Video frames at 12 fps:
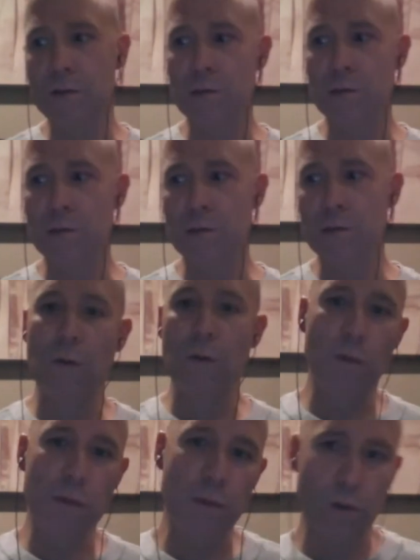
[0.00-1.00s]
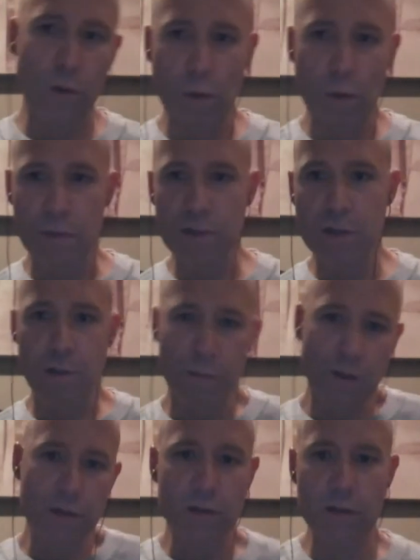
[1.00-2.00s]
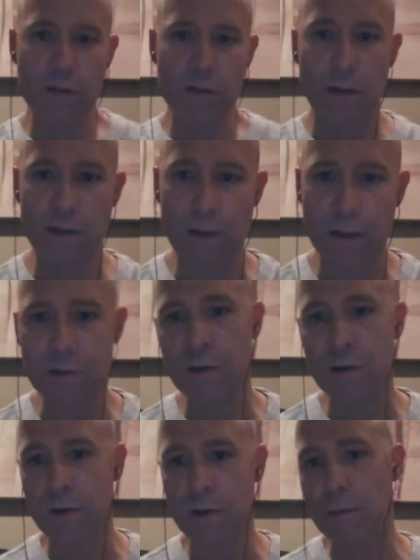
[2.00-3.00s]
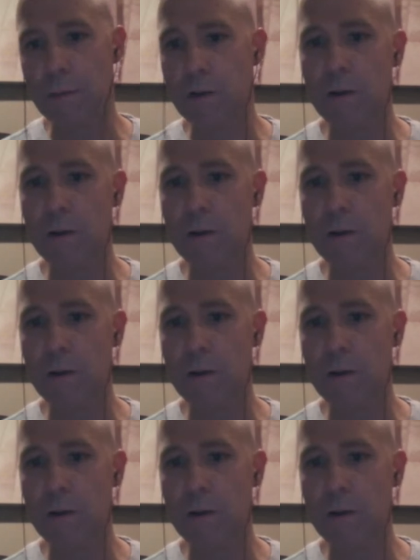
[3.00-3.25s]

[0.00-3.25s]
a small one within the corporate center because it's not a data center, but,